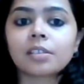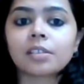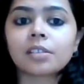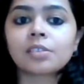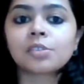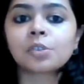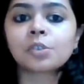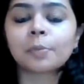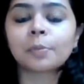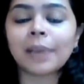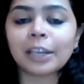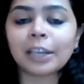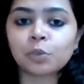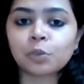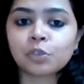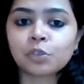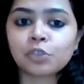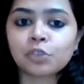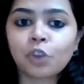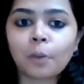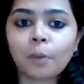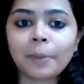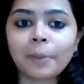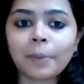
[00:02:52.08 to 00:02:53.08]

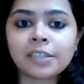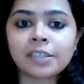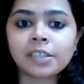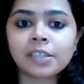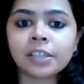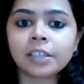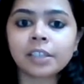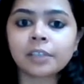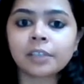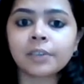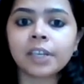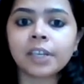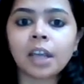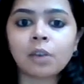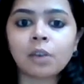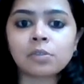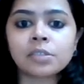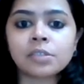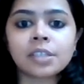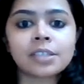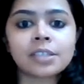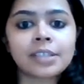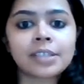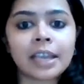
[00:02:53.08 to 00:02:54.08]
Zomato's top executive
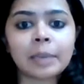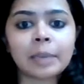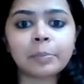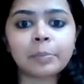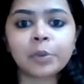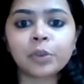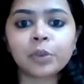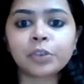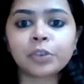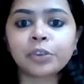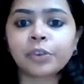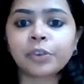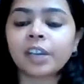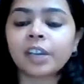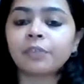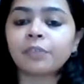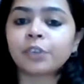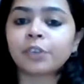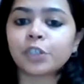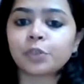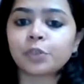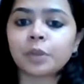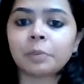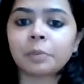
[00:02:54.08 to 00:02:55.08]
announced its IPO during a
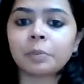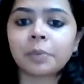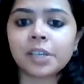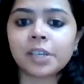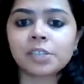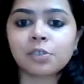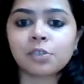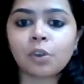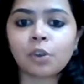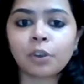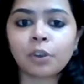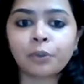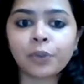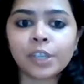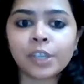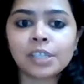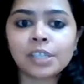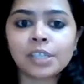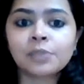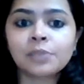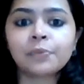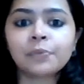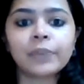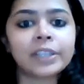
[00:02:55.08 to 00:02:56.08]
virtual press
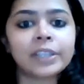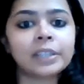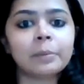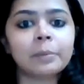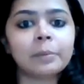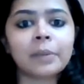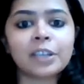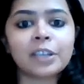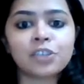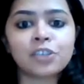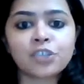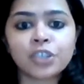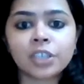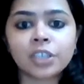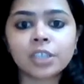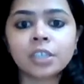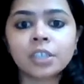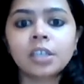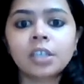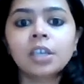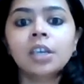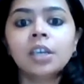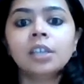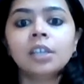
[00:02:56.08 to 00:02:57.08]
conference where they
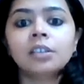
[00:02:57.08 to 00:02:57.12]
mentioned